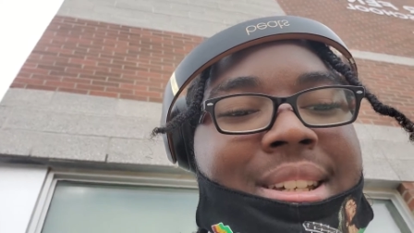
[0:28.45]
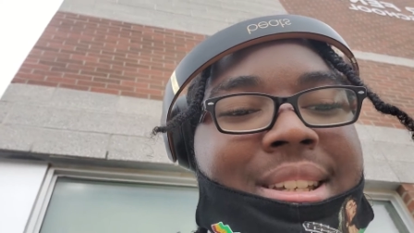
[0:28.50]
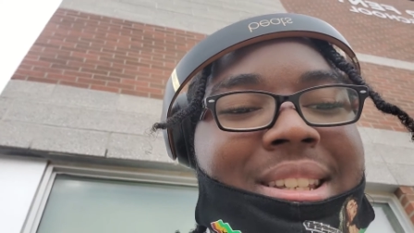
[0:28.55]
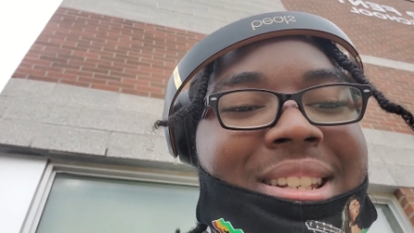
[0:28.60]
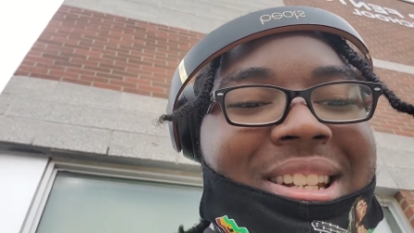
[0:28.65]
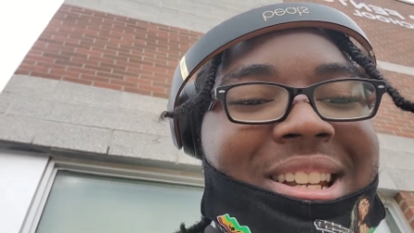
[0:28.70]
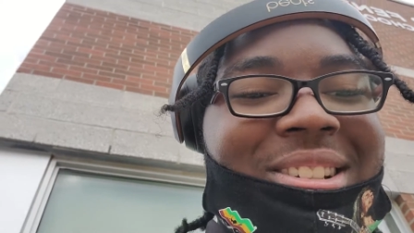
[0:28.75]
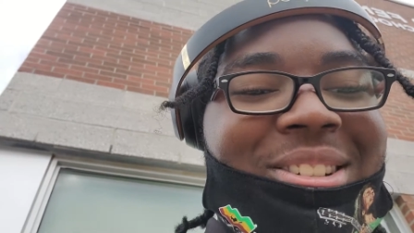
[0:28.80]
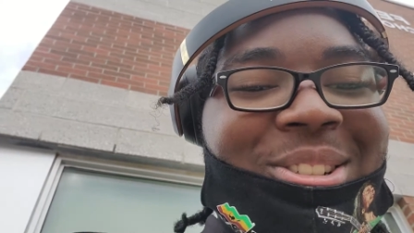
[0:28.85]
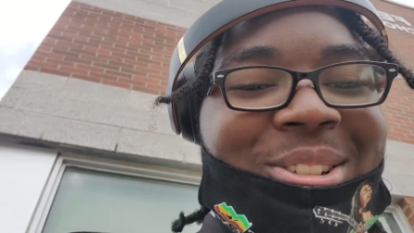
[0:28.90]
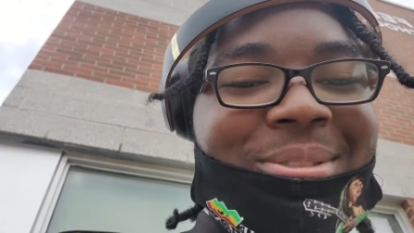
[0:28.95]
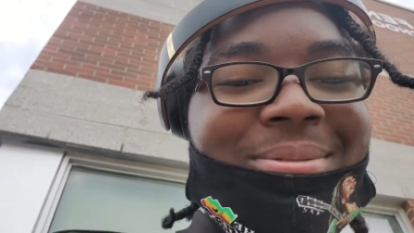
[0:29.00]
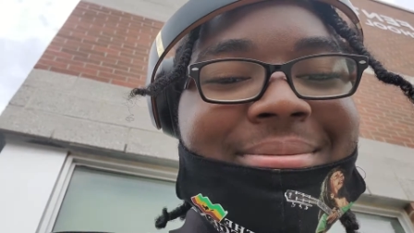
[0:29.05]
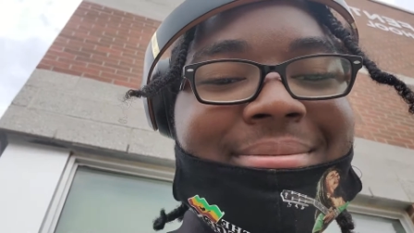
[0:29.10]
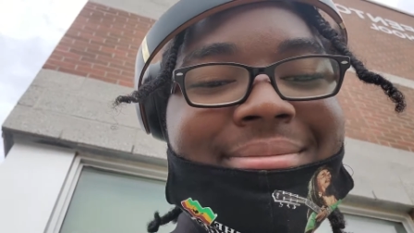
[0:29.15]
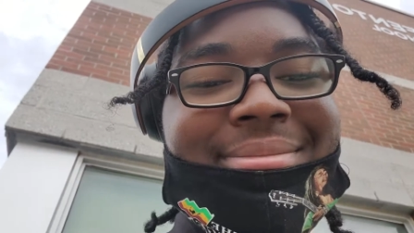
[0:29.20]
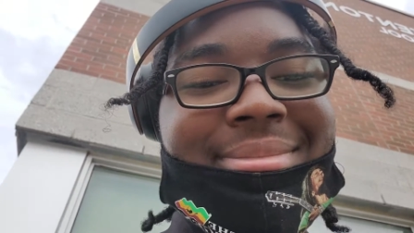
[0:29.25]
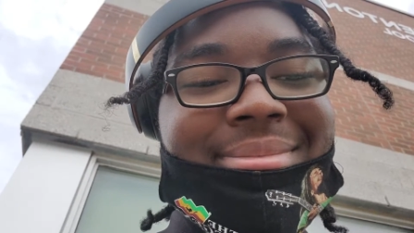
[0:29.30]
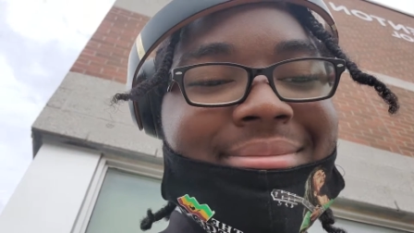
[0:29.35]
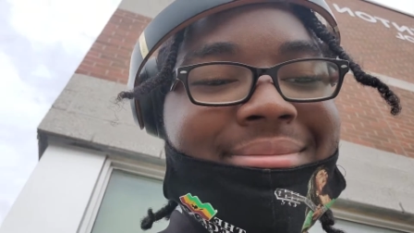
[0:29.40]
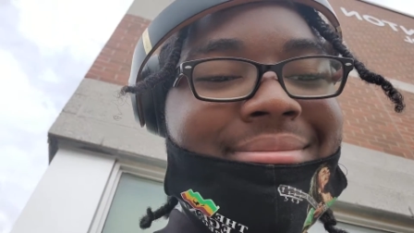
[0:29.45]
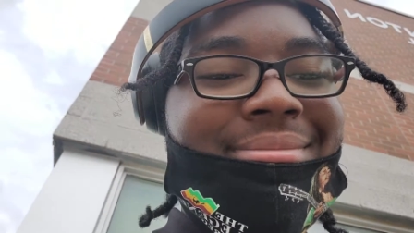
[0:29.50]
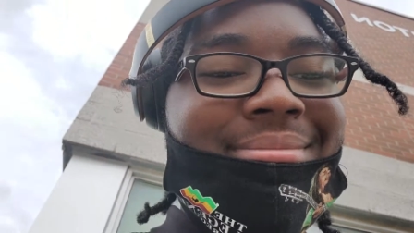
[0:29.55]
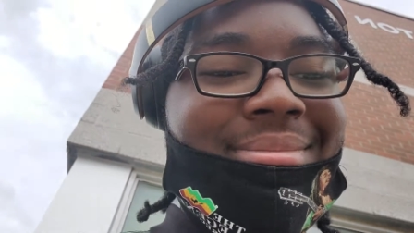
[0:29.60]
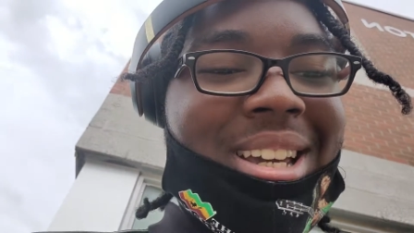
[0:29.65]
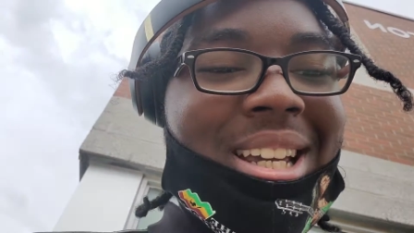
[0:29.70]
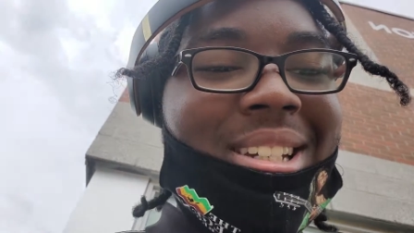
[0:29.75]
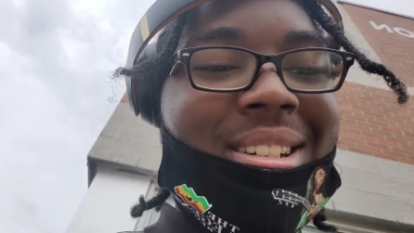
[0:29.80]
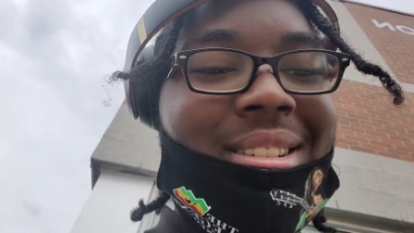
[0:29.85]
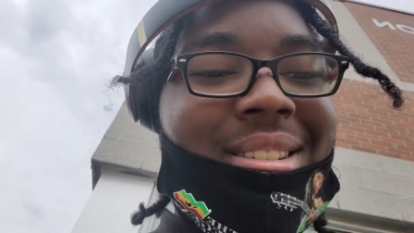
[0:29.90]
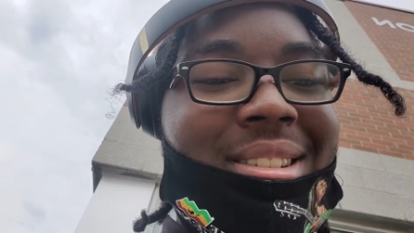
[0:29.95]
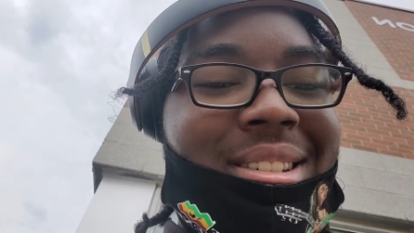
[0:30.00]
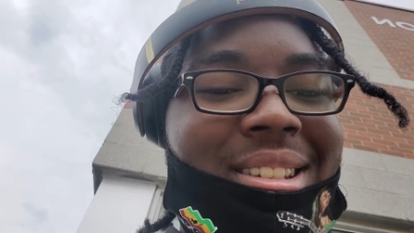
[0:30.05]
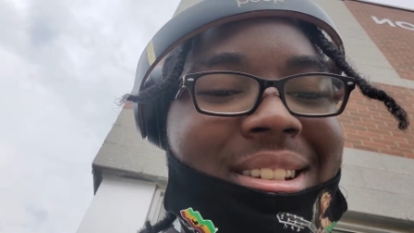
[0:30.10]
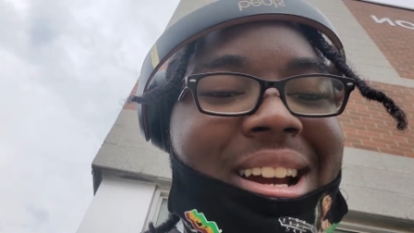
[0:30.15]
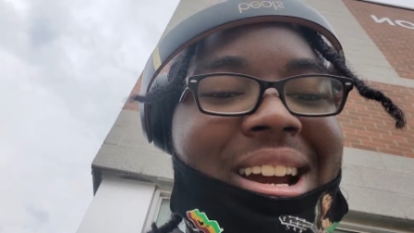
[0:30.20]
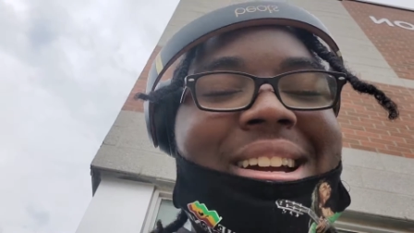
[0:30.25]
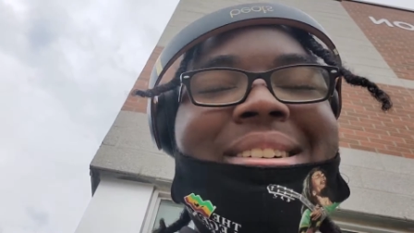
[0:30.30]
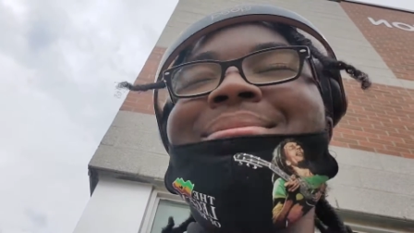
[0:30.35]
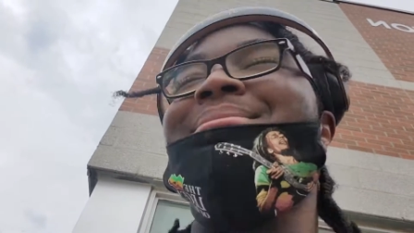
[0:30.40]
stay tuned Make sure you
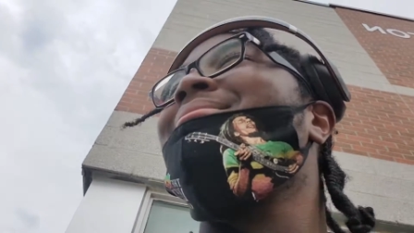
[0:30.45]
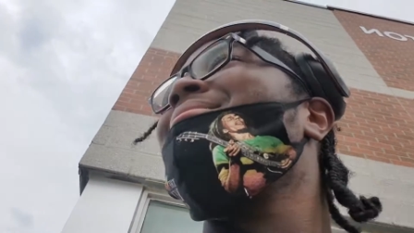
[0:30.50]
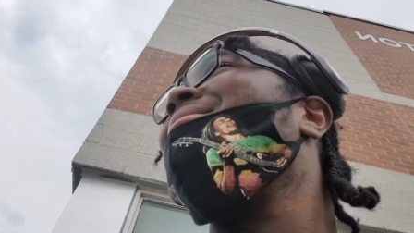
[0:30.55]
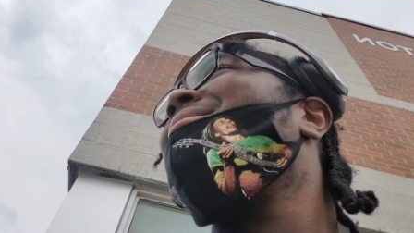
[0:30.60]
subscribe